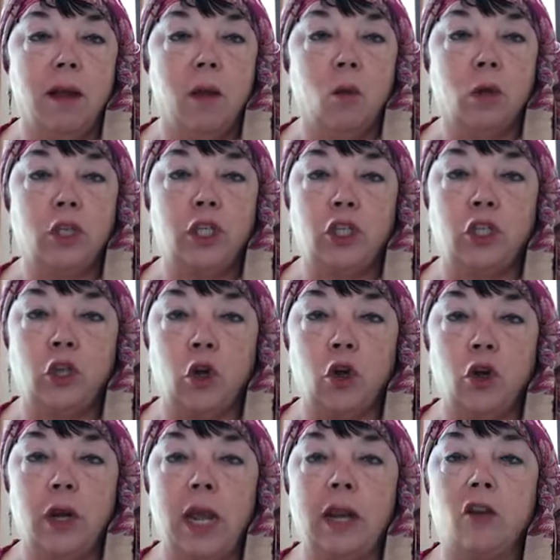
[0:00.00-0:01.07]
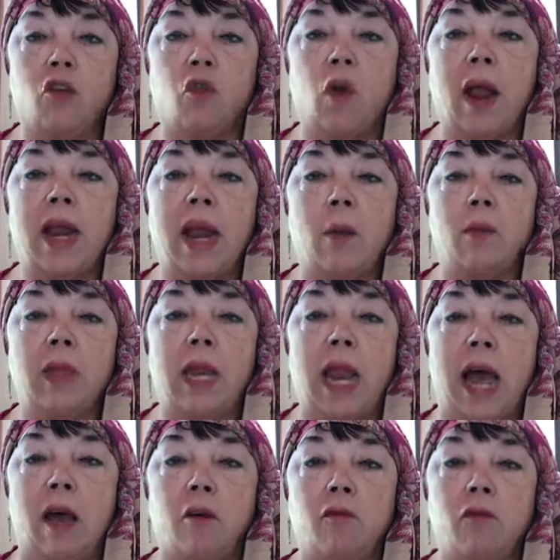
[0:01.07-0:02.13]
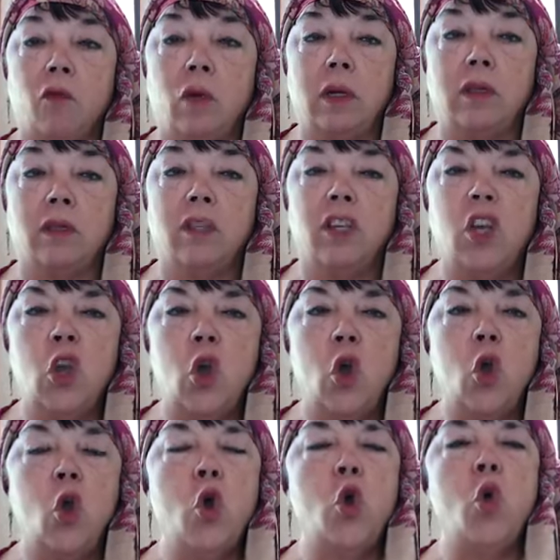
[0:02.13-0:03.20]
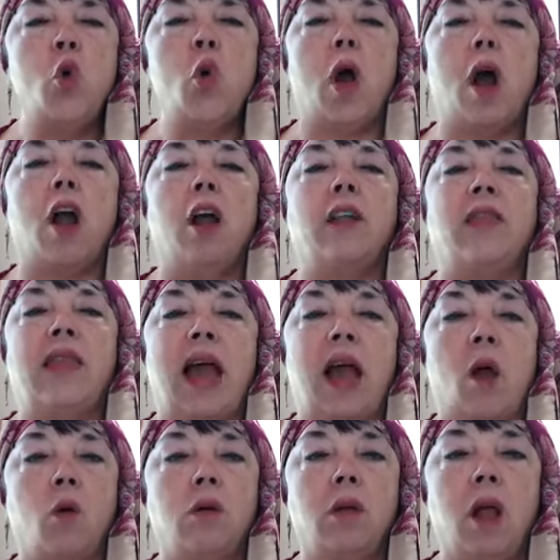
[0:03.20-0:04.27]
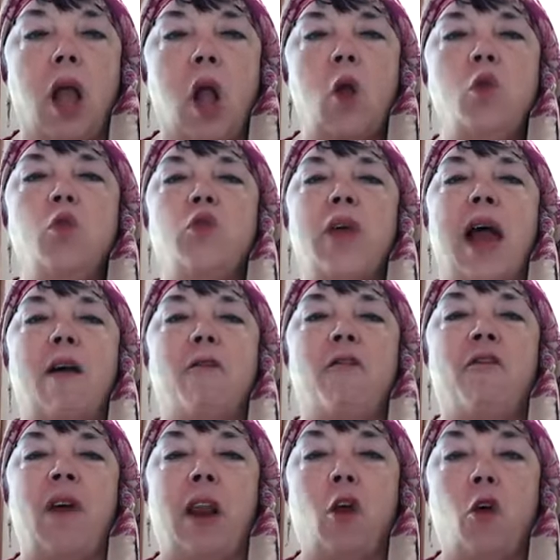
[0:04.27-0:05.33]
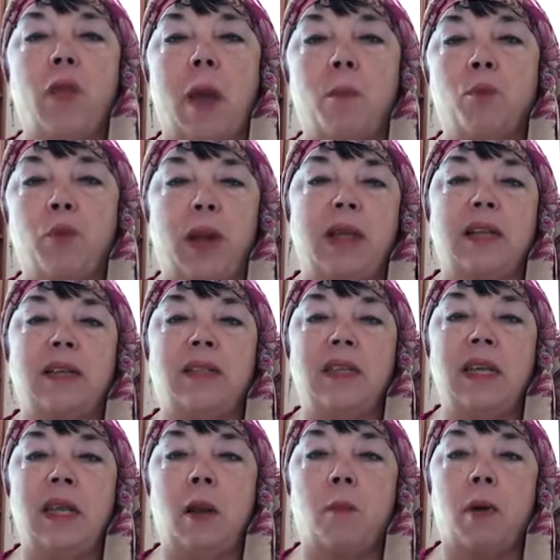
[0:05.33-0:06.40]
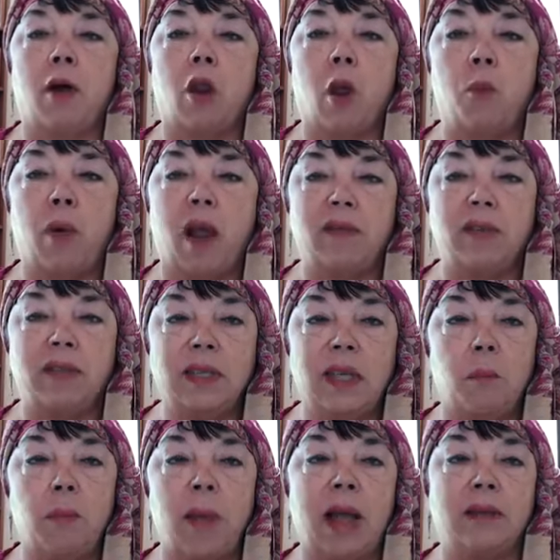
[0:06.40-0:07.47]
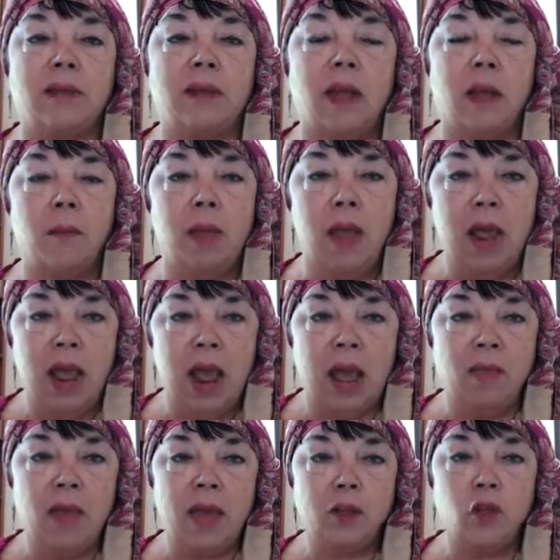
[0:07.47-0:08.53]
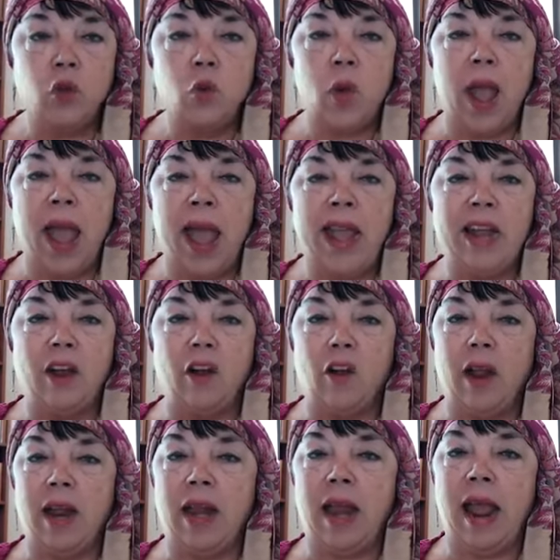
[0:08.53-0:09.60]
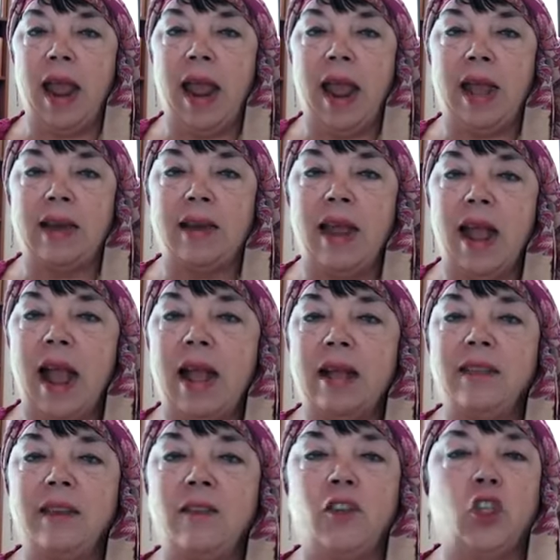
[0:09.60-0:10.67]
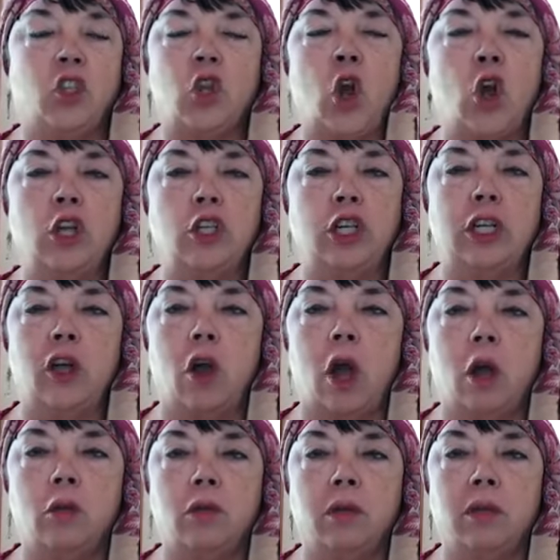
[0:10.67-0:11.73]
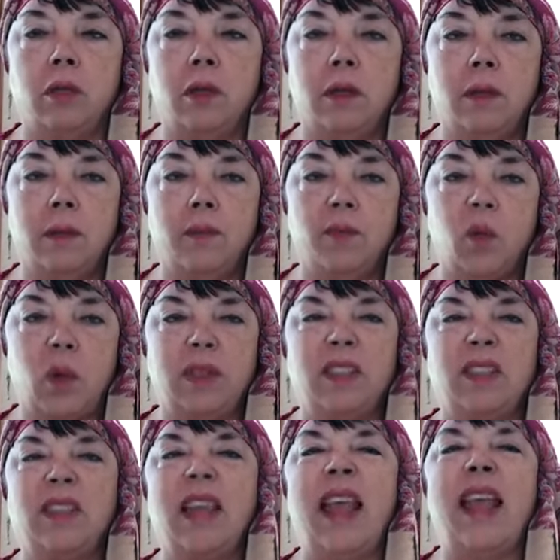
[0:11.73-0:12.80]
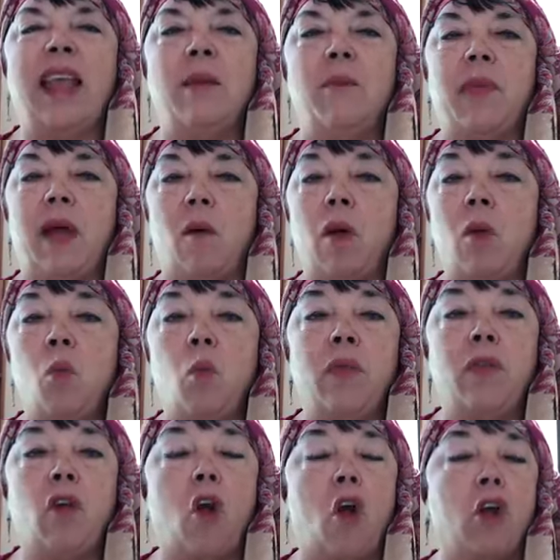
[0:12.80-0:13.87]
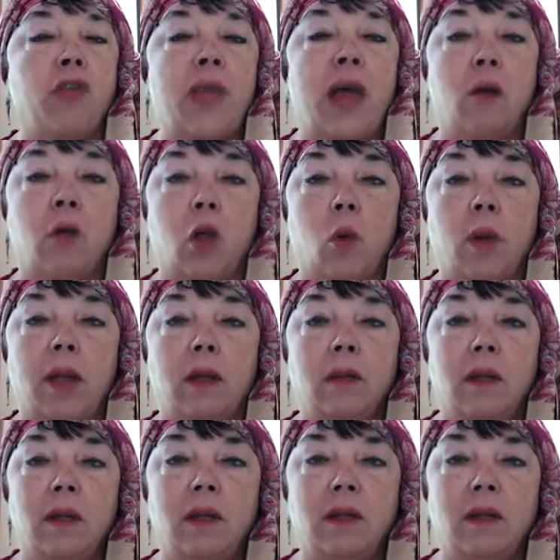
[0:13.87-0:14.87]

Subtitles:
where she turned and cried out with a loud voice, Who art thou, O thou fellow that breakest in upon our privacy and pastime, and that too hanger in hand as if charging a host? Whence came thou, and whither art thou going?